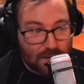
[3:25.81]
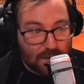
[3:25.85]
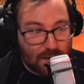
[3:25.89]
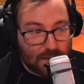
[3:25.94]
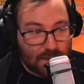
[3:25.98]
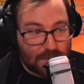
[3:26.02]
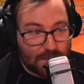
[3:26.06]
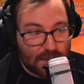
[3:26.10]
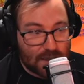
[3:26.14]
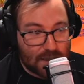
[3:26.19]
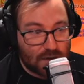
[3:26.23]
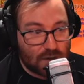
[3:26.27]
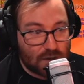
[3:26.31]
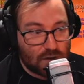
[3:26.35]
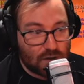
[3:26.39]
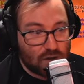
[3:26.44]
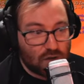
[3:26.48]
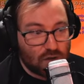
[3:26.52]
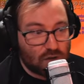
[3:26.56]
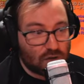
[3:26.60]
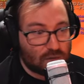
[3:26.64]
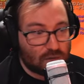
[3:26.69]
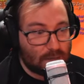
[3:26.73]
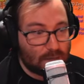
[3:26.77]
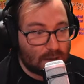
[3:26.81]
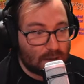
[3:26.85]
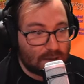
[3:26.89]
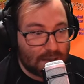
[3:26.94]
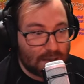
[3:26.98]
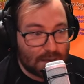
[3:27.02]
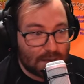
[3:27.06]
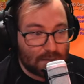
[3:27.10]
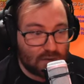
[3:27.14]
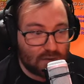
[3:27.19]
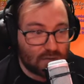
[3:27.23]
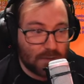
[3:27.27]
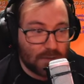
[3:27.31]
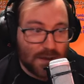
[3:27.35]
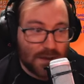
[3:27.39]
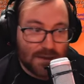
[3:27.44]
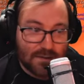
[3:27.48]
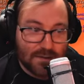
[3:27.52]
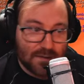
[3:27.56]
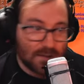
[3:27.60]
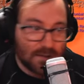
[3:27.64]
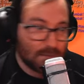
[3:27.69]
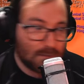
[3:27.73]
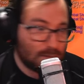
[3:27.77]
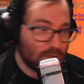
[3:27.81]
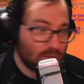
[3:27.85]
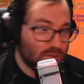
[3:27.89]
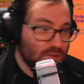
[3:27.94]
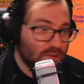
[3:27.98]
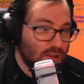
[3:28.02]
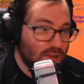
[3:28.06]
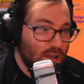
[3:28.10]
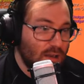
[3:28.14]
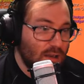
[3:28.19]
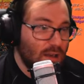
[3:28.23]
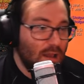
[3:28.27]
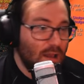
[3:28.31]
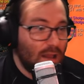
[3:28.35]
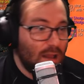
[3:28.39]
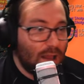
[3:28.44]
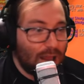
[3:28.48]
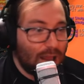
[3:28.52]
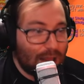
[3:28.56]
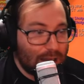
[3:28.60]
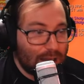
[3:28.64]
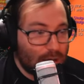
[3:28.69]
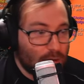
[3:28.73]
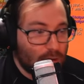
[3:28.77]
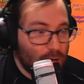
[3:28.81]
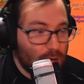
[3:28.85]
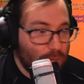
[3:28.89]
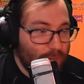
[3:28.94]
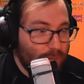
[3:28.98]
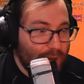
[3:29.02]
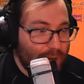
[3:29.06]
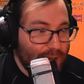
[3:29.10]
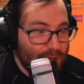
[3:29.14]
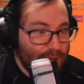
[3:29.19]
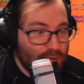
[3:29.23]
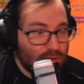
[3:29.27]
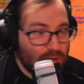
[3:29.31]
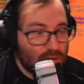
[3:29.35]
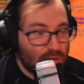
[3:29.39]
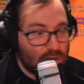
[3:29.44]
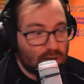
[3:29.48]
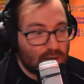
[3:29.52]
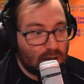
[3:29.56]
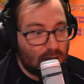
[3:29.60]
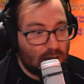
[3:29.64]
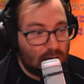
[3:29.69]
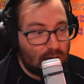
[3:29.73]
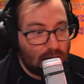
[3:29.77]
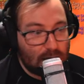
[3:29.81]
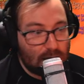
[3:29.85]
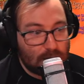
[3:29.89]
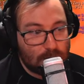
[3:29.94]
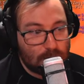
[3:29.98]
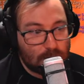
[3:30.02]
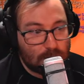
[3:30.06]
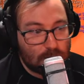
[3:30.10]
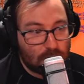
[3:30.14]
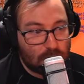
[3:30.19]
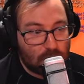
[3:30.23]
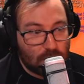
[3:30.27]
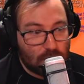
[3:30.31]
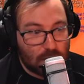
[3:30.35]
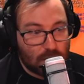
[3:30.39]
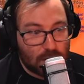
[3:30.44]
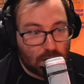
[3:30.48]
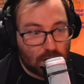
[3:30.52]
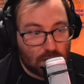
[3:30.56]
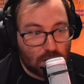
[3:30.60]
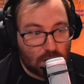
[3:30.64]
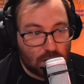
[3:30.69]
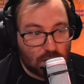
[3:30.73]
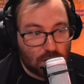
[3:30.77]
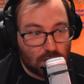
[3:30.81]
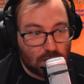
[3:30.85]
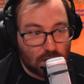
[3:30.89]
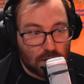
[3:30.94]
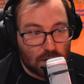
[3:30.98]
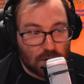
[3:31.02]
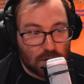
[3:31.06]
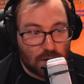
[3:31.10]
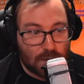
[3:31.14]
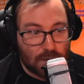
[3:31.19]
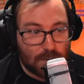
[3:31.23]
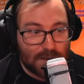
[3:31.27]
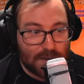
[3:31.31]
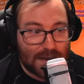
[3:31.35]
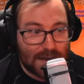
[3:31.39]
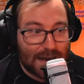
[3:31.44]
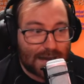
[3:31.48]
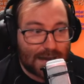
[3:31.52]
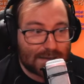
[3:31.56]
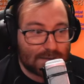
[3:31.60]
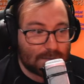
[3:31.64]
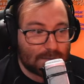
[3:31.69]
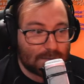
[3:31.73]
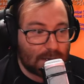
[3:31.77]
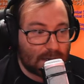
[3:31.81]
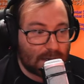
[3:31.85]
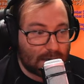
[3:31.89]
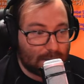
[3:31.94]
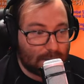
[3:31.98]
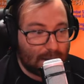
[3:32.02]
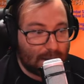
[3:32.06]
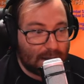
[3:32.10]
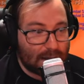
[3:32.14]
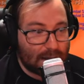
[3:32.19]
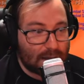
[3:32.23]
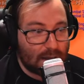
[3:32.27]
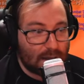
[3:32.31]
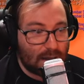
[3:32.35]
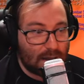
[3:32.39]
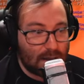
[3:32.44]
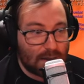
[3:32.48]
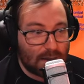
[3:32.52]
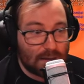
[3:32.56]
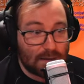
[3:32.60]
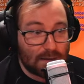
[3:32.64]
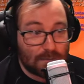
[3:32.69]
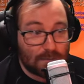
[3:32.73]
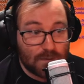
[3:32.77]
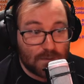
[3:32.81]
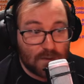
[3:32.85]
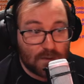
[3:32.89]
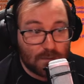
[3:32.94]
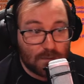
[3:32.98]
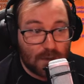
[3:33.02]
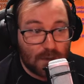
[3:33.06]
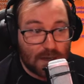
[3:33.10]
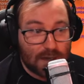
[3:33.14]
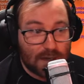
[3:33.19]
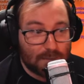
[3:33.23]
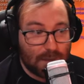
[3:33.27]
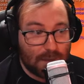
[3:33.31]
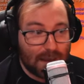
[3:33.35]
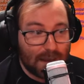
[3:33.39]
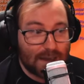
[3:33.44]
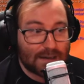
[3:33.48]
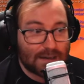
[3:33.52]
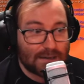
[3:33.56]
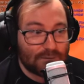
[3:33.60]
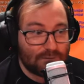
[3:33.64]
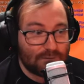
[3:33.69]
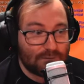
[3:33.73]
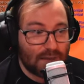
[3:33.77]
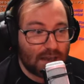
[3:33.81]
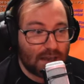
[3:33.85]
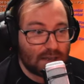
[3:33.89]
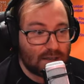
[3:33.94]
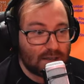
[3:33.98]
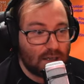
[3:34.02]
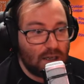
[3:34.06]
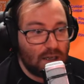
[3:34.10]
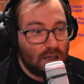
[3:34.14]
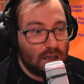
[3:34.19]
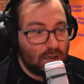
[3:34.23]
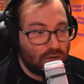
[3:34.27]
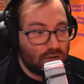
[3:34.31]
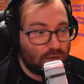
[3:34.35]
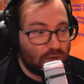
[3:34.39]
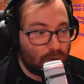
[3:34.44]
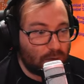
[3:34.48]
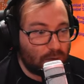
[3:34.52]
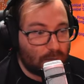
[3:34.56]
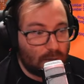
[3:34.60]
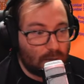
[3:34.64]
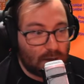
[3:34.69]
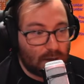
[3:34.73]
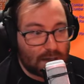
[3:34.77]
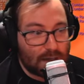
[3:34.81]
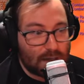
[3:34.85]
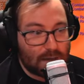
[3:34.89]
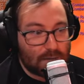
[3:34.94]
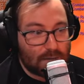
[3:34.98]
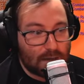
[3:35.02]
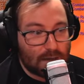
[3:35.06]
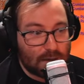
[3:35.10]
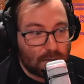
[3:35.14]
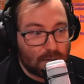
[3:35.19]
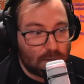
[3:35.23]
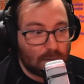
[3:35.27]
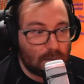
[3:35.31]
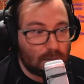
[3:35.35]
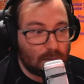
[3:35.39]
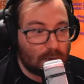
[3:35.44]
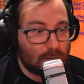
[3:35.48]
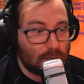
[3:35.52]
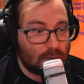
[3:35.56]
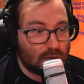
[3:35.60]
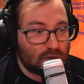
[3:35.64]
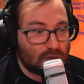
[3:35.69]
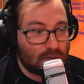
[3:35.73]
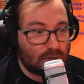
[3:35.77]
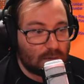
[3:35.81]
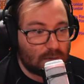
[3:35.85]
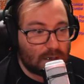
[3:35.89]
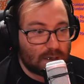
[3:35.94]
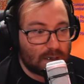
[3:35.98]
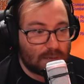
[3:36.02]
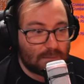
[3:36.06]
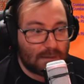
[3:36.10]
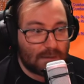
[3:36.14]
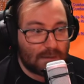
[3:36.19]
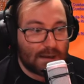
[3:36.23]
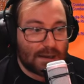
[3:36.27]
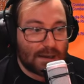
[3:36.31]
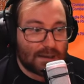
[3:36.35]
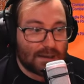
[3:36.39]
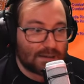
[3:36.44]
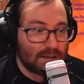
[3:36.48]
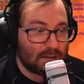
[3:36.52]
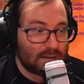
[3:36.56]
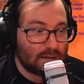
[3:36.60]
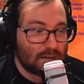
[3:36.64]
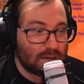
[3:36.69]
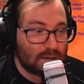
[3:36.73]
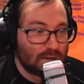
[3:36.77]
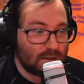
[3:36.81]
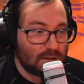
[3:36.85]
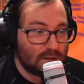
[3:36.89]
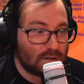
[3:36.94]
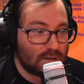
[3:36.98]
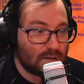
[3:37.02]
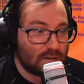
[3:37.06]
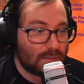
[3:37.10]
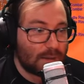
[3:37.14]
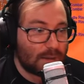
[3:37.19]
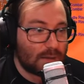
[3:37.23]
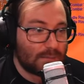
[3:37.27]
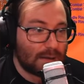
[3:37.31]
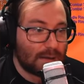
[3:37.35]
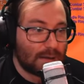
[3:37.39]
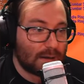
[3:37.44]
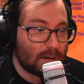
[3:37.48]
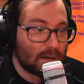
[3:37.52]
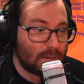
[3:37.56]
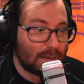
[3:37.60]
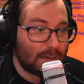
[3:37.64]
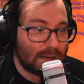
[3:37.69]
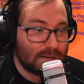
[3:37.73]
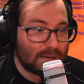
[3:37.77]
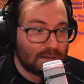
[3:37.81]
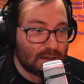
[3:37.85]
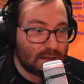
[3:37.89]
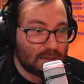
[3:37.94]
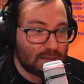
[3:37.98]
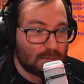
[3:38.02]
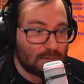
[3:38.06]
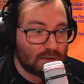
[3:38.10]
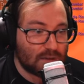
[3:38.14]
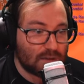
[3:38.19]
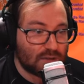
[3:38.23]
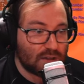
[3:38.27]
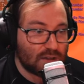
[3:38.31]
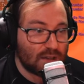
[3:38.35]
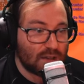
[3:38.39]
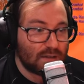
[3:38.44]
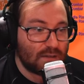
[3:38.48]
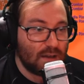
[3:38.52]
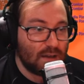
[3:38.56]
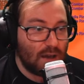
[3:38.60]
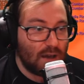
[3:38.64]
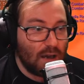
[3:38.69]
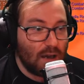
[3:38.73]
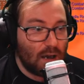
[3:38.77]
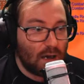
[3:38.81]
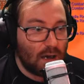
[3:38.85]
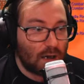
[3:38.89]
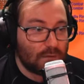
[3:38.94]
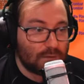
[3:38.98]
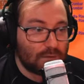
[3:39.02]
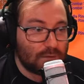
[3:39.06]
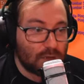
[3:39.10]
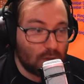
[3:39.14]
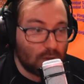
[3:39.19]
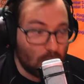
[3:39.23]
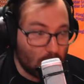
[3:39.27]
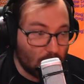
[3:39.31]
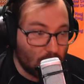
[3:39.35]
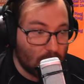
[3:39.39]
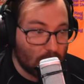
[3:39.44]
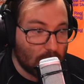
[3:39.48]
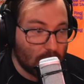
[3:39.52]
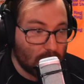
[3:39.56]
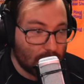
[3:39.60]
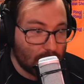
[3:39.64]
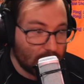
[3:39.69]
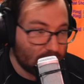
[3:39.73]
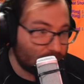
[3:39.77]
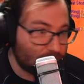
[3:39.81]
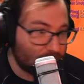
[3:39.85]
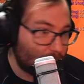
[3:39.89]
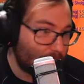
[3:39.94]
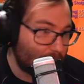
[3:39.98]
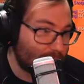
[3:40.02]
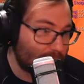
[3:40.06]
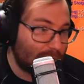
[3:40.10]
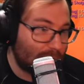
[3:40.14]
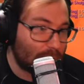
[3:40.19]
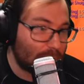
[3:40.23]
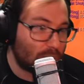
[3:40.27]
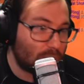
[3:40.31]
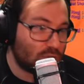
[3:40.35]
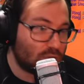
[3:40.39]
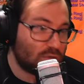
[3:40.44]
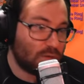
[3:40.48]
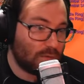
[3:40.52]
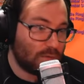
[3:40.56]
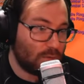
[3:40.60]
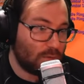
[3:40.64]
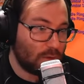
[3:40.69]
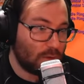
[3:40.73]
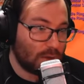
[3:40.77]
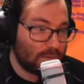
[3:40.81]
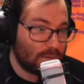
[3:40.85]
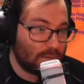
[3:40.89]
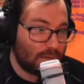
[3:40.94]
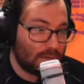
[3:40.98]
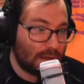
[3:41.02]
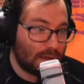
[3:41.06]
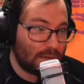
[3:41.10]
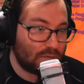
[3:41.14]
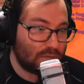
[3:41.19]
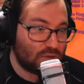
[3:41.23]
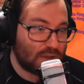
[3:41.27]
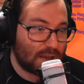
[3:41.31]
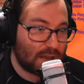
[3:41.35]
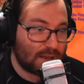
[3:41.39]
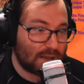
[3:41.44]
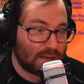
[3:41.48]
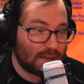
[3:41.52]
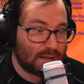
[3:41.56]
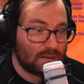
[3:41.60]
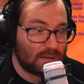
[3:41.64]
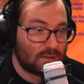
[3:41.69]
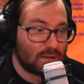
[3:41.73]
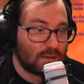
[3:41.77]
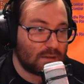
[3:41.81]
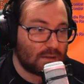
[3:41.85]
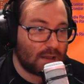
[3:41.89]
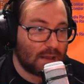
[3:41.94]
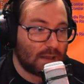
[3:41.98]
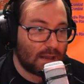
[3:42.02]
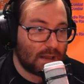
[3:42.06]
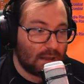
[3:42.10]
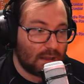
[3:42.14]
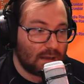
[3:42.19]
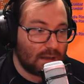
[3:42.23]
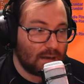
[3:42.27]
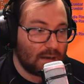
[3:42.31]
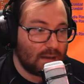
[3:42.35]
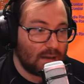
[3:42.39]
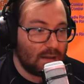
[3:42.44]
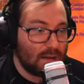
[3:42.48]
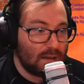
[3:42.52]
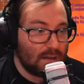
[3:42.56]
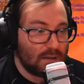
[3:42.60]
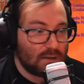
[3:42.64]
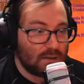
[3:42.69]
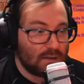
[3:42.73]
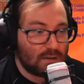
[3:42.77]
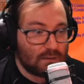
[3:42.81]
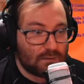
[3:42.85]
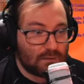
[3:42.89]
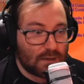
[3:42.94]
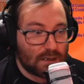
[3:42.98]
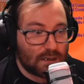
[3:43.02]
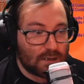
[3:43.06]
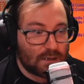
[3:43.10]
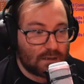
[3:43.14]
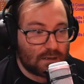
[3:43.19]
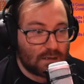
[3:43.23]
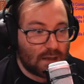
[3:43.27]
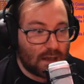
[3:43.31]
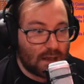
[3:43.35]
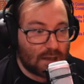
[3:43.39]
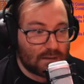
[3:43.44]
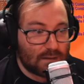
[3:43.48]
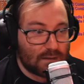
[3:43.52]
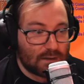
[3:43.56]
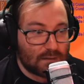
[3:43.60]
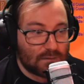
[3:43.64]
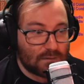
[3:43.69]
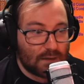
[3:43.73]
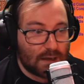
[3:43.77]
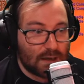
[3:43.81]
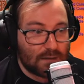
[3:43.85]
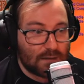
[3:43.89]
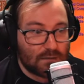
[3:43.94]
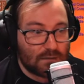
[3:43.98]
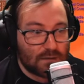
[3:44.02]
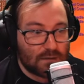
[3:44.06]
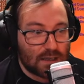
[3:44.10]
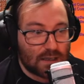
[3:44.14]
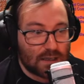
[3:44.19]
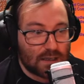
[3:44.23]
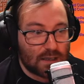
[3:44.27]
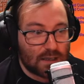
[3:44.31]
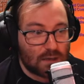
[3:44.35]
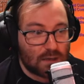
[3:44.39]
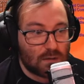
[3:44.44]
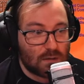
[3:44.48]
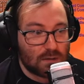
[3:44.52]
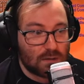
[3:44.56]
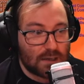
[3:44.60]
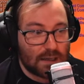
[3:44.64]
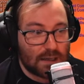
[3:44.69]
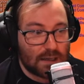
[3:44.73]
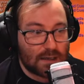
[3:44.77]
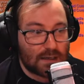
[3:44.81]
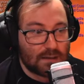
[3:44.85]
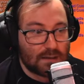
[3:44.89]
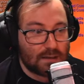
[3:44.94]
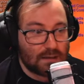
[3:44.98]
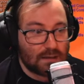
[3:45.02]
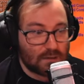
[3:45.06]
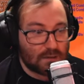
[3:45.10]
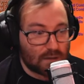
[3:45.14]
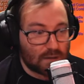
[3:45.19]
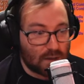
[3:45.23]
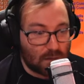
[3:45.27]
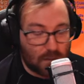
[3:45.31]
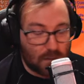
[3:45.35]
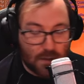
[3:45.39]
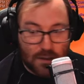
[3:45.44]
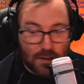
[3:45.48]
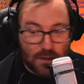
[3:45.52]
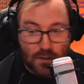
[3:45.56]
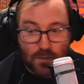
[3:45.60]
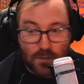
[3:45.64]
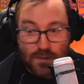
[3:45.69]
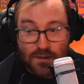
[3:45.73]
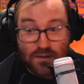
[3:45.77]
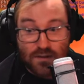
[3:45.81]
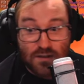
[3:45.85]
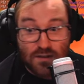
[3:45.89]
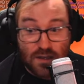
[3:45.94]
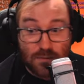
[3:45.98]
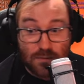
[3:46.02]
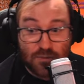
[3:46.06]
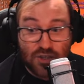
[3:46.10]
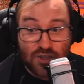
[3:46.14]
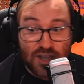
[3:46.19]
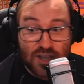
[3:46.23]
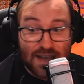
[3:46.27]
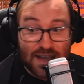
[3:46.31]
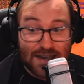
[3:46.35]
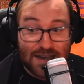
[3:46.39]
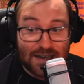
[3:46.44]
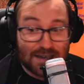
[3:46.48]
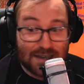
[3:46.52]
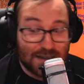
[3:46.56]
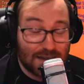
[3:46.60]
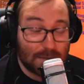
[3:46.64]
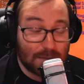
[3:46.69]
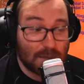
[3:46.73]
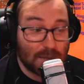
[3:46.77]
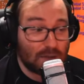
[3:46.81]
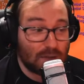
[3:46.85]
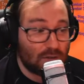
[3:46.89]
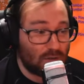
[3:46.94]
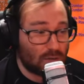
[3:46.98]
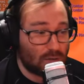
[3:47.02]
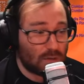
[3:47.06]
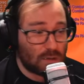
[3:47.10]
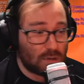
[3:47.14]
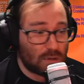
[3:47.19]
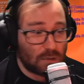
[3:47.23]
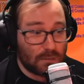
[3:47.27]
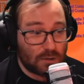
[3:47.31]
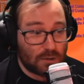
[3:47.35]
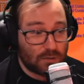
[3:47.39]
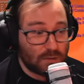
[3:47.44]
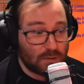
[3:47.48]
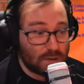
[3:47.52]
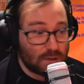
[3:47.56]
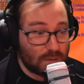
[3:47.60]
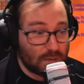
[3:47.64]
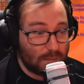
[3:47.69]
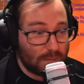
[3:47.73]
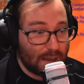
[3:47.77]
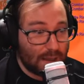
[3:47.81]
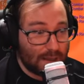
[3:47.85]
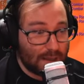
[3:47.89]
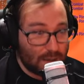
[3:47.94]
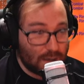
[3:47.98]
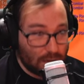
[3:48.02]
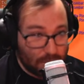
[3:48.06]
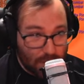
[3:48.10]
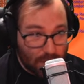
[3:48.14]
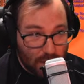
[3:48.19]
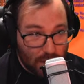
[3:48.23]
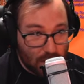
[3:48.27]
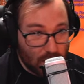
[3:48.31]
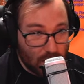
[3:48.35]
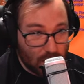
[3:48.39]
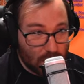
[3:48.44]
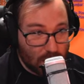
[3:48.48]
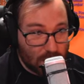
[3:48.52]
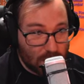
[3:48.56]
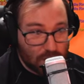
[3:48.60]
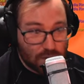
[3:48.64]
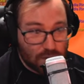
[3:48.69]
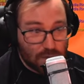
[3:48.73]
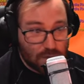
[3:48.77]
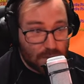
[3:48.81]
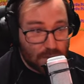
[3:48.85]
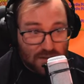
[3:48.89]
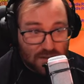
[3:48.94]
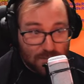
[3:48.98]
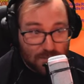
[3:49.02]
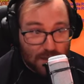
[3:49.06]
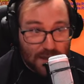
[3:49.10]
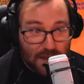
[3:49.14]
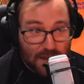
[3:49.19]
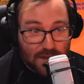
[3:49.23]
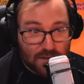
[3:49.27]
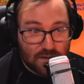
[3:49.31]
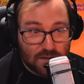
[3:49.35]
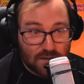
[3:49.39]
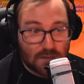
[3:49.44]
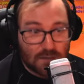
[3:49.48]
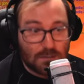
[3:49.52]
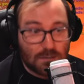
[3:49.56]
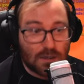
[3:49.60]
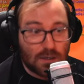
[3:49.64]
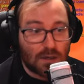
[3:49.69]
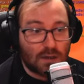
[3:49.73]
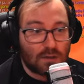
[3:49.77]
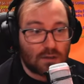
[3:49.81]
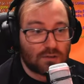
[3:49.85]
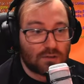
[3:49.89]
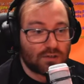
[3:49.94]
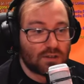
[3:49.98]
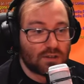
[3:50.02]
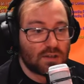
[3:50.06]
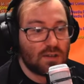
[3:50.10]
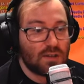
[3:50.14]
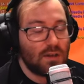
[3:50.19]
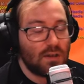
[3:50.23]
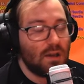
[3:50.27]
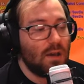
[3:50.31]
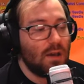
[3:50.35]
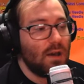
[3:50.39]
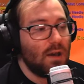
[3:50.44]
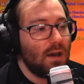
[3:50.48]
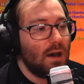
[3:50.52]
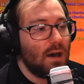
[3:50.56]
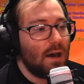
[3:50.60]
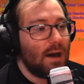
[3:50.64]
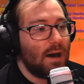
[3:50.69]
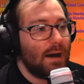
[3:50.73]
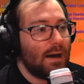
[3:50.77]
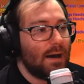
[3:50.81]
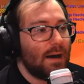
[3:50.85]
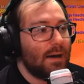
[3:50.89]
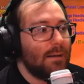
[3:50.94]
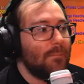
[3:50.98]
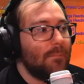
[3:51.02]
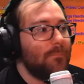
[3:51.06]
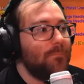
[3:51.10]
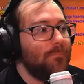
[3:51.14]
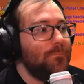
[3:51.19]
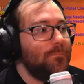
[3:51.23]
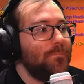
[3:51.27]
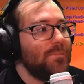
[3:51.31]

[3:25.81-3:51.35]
Um, it increases your spell damage by 10% and your pet's um, critical applied Demonic Pact the demonic pact effect to our party and raid members demonic pact increases spell power by 10% of your spell damage for 45 seconds and this effect has a 5 second cooldown it does not work with subjugated demons so it only works with your pet your felguard is your best pet is demonology um,